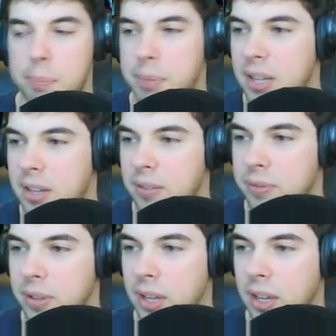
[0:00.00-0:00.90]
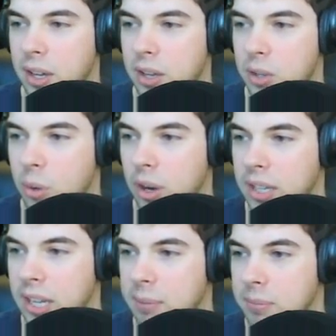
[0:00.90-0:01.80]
bit of a noir game.